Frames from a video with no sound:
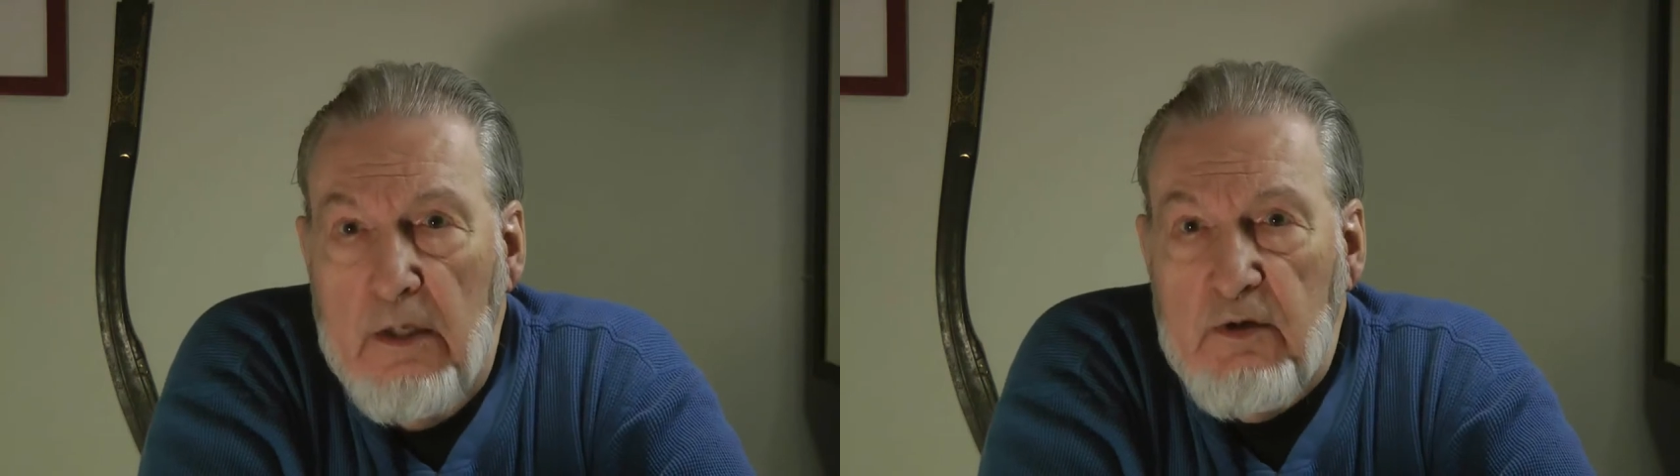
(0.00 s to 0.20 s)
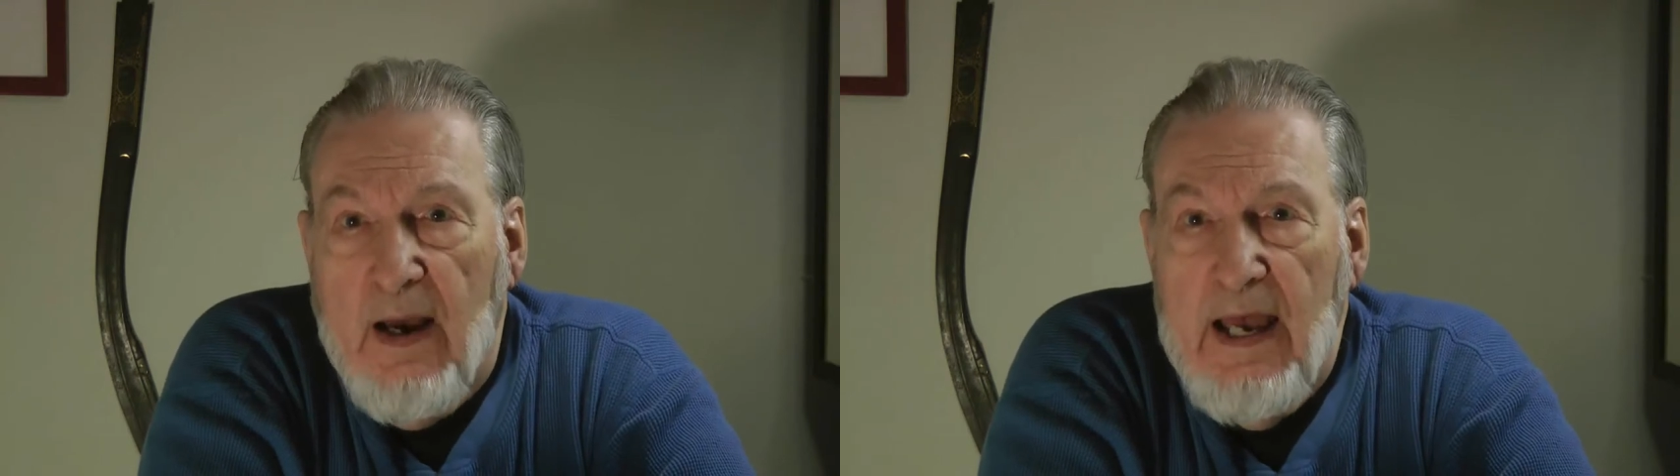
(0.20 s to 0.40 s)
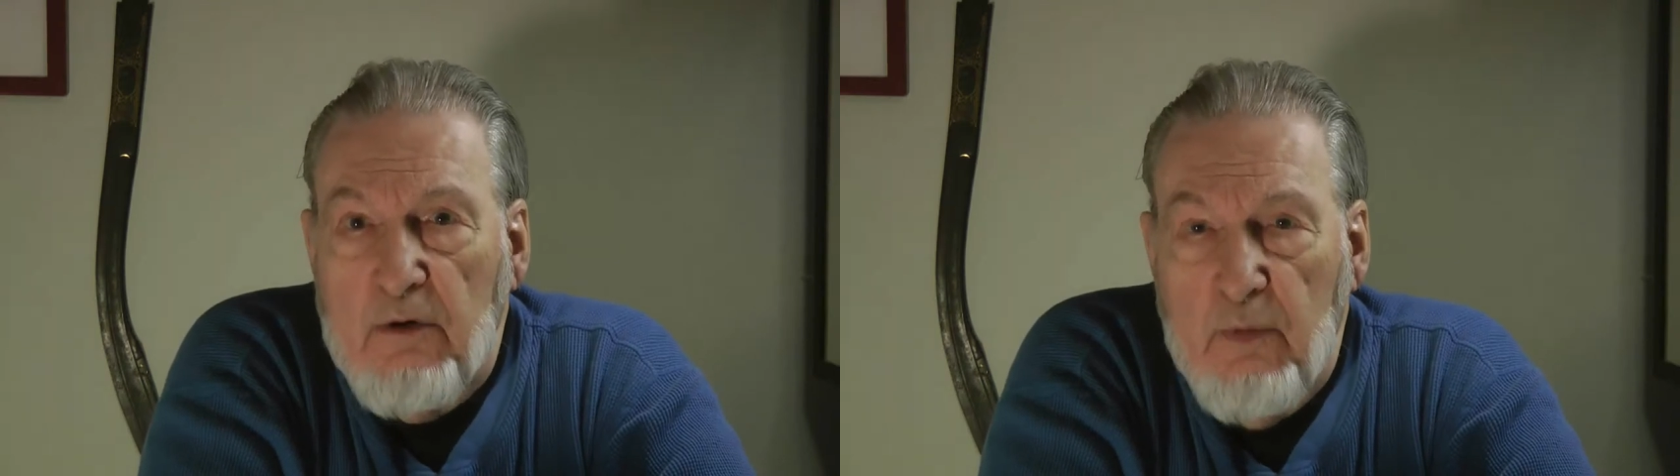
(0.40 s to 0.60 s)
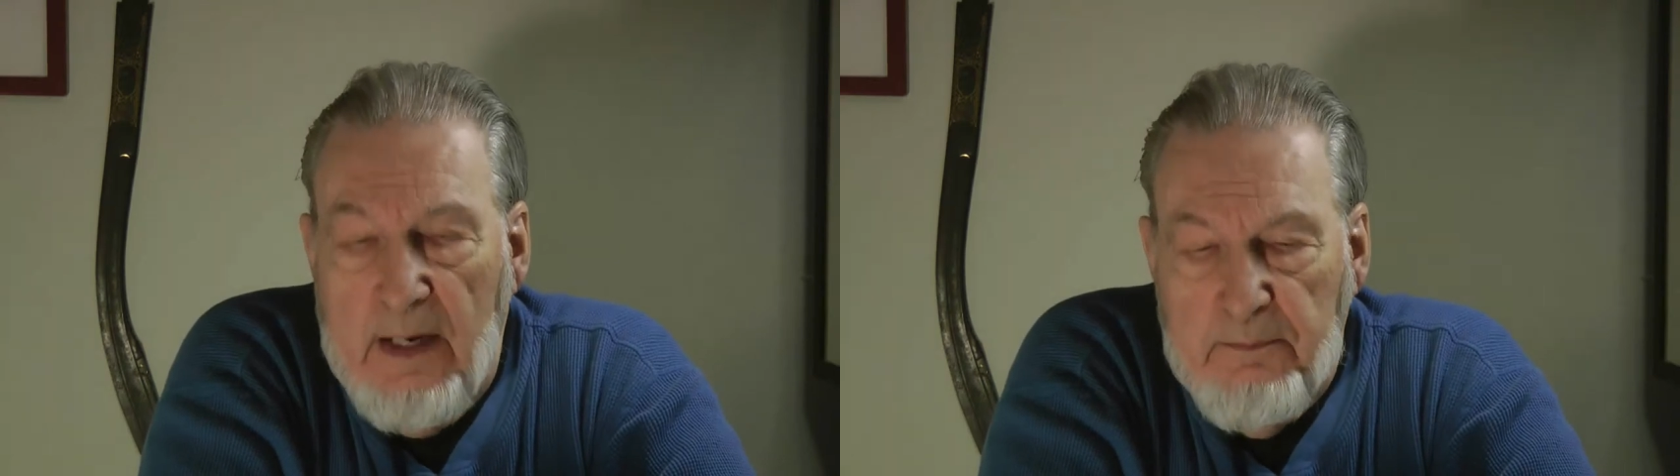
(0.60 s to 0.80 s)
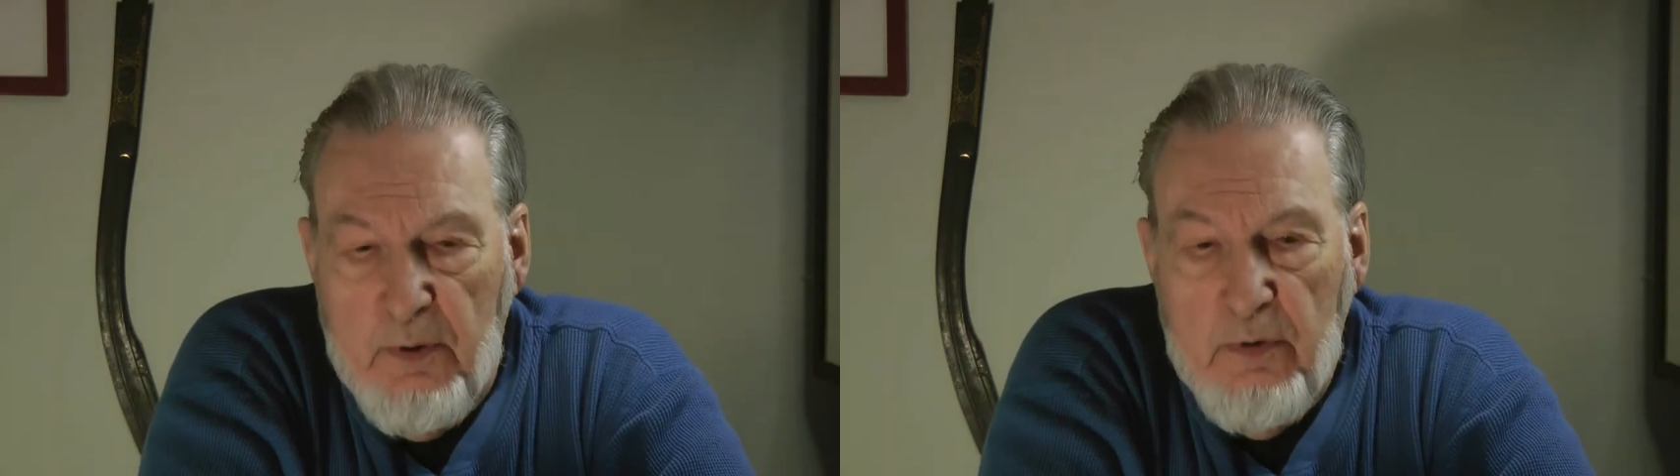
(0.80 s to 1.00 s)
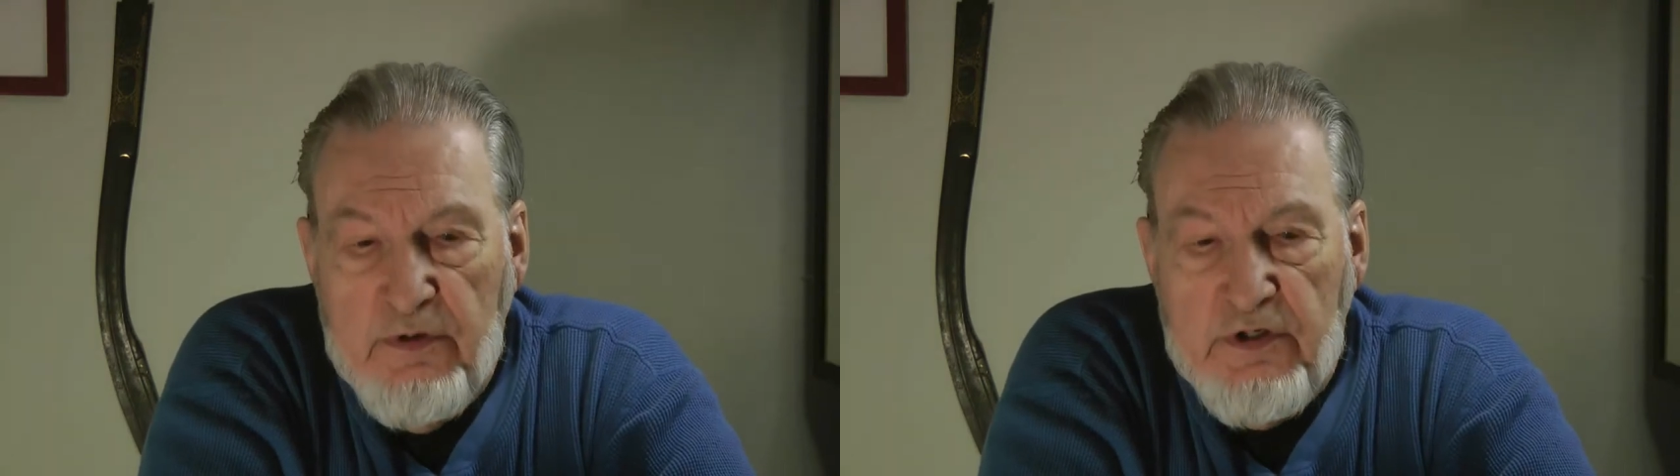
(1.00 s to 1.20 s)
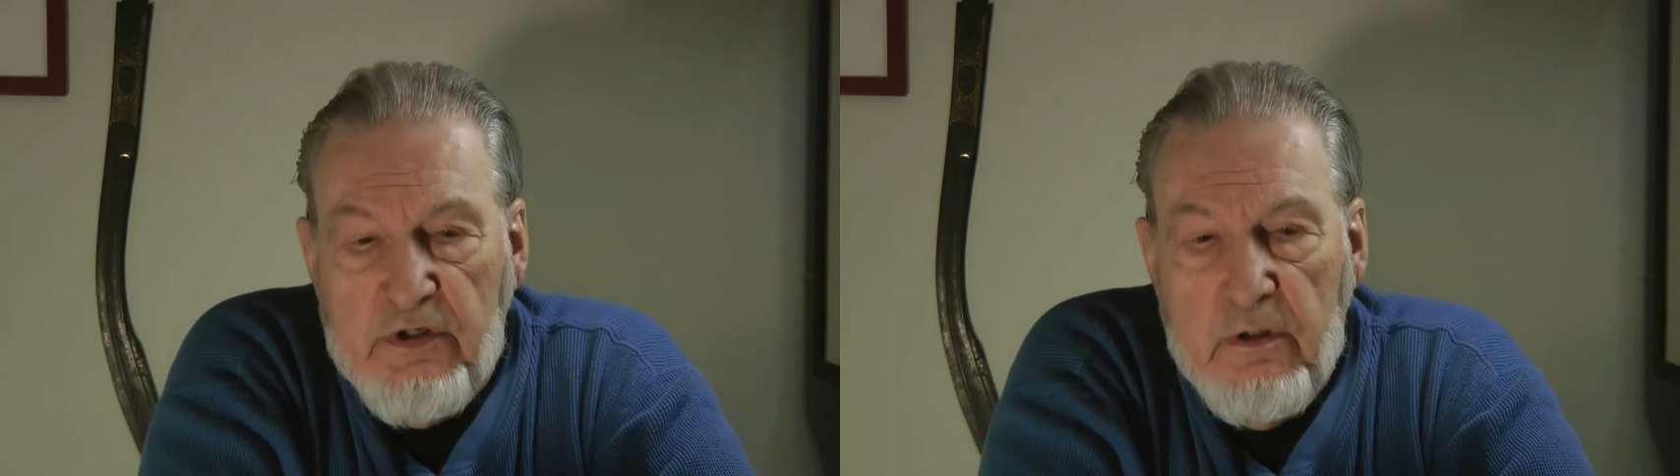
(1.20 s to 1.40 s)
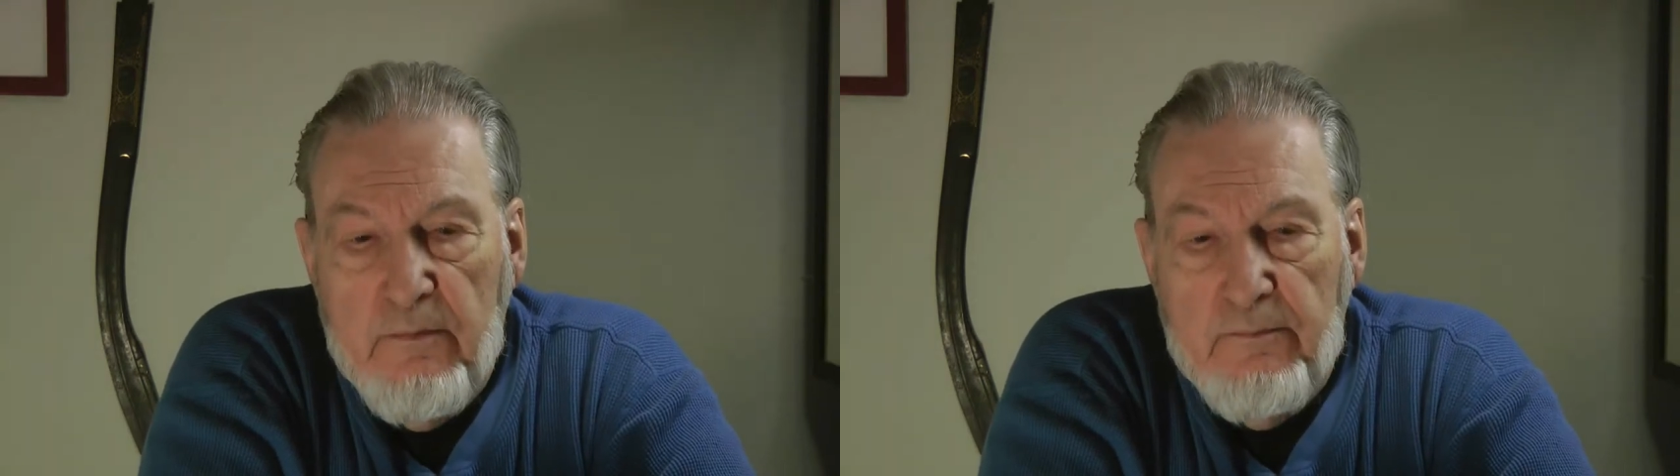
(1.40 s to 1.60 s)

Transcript: So I had red boots.